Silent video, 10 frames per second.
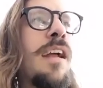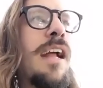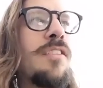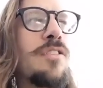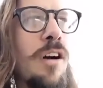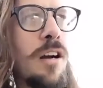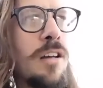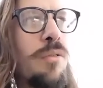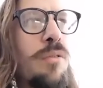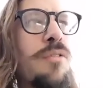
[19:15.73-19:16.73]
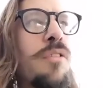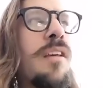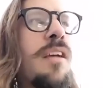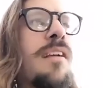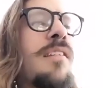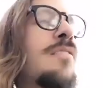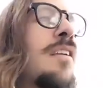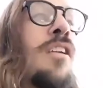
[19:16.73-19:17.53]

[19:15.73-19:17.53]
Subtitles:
and talk through things,